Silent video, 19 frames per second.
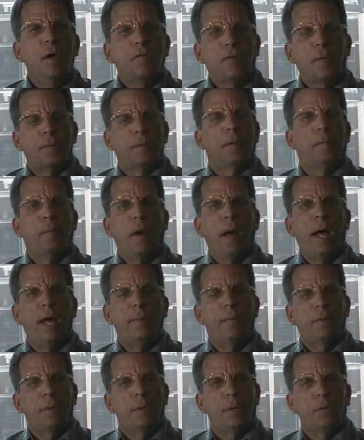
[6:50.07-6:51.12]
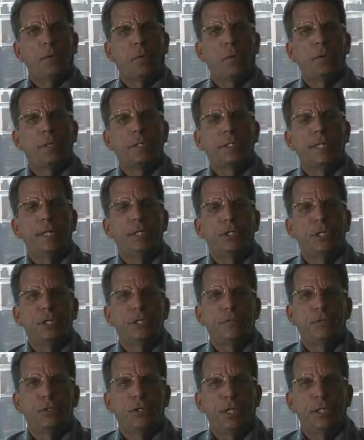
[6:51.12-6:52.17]
from the Bible or the teachings
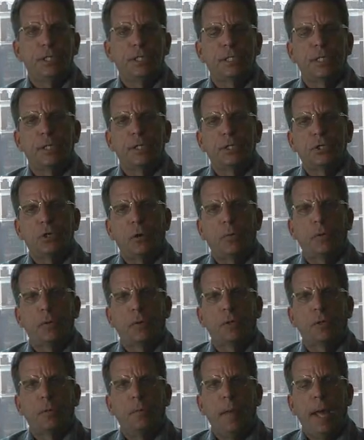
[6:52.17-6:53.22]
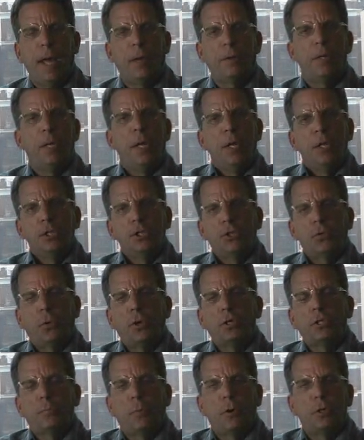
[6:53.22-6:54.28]
of Jesus in the Sermon on the Mount.
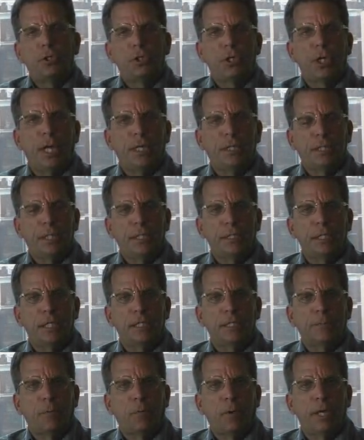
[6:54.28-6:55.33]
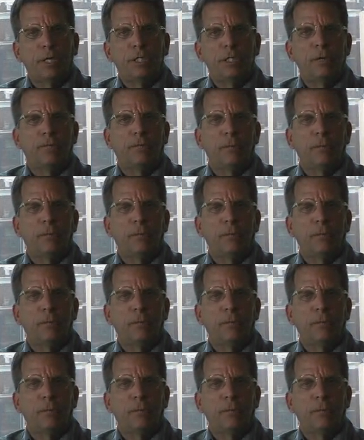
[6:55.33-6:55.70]
George Bush takes his inspiration